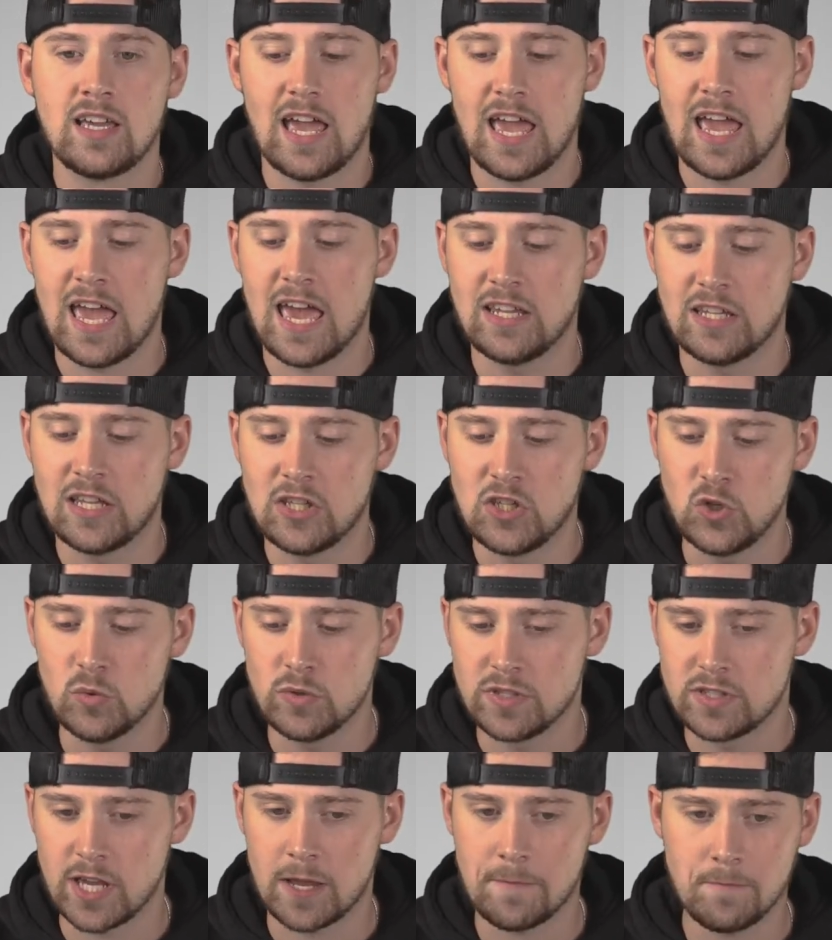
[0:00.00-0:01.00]
And then you
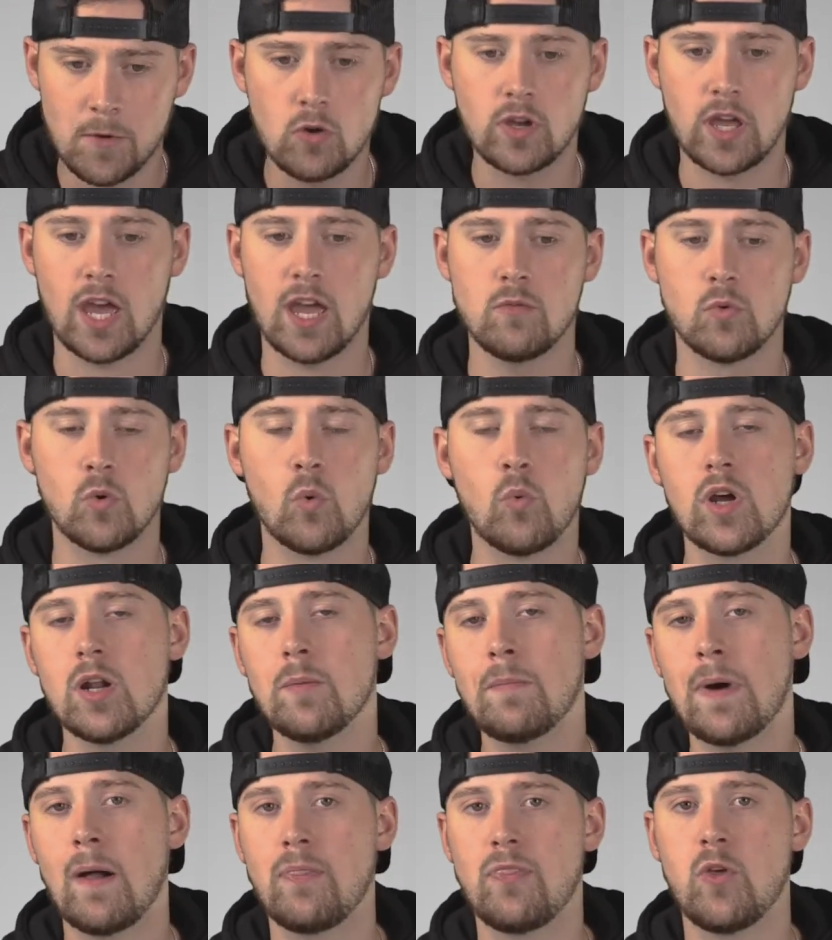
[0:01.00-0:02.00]
would say, okay, well, what
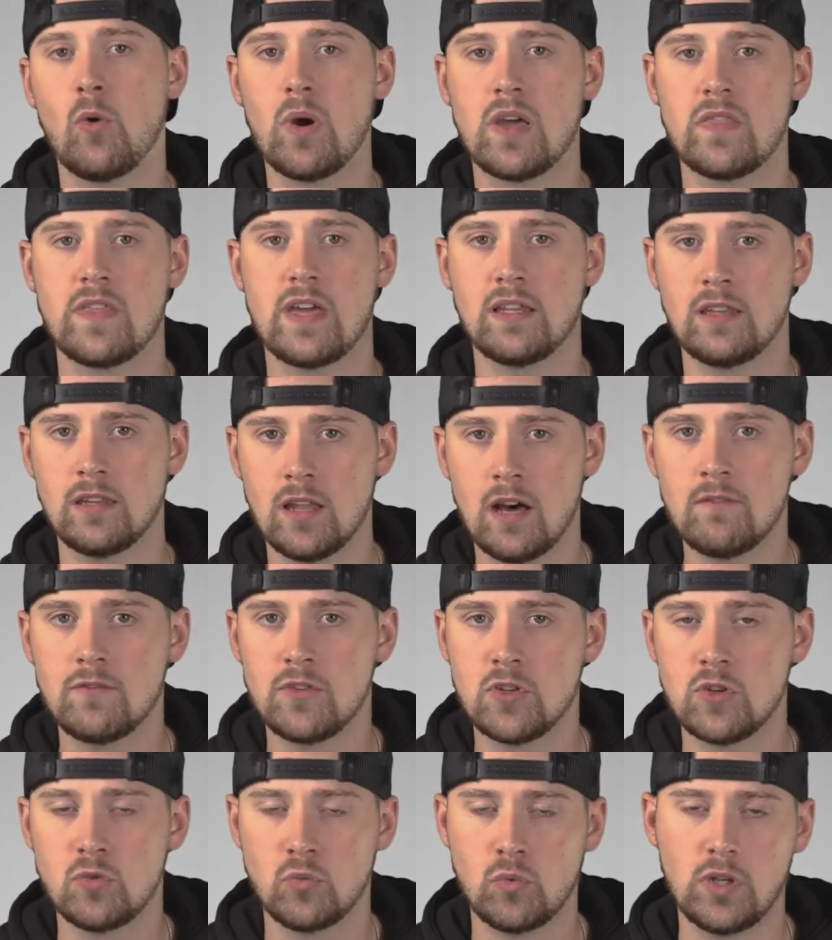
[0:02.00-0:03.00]
about the way they love
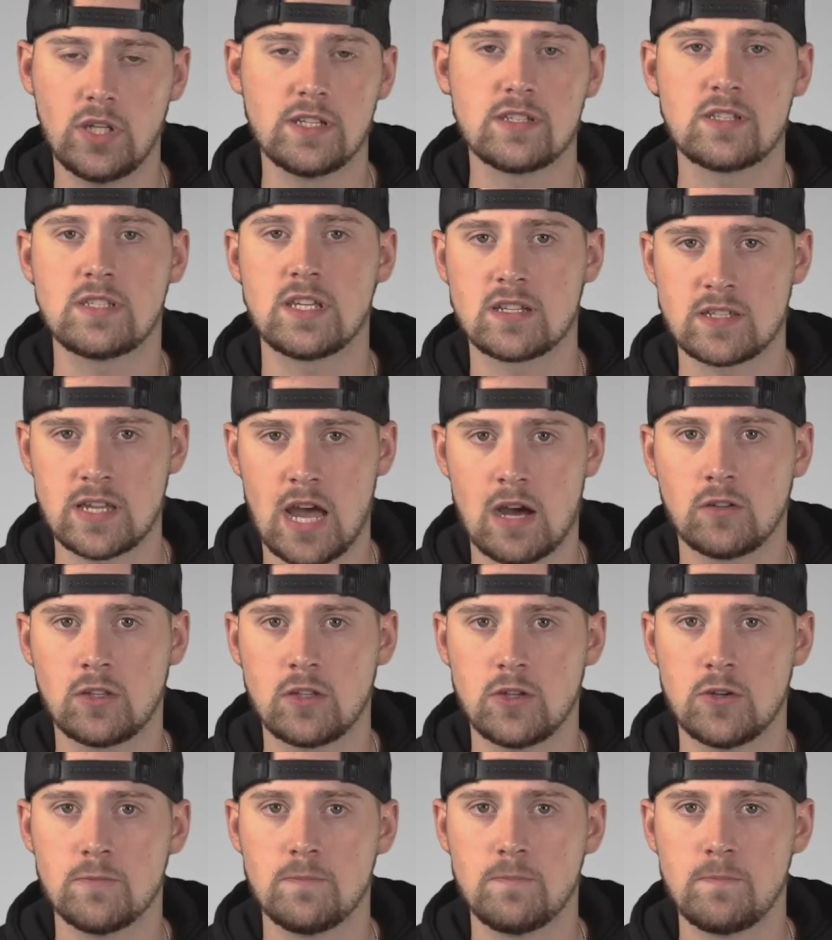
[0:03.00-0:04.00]
you really sticks out
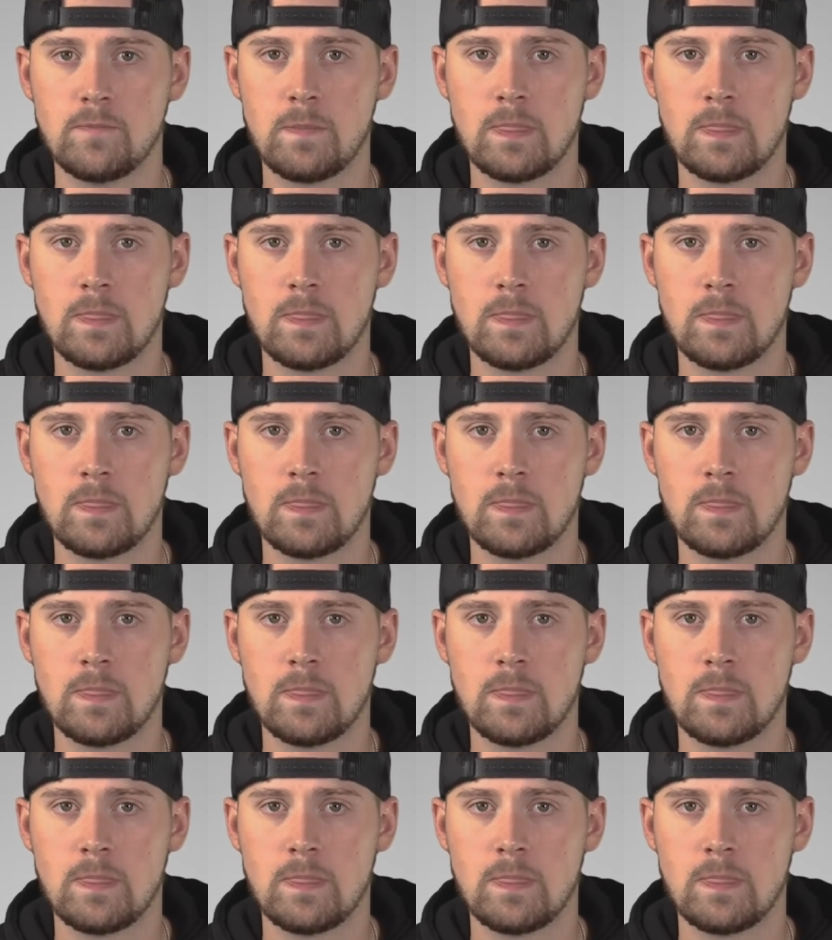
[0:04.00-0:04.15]
to you?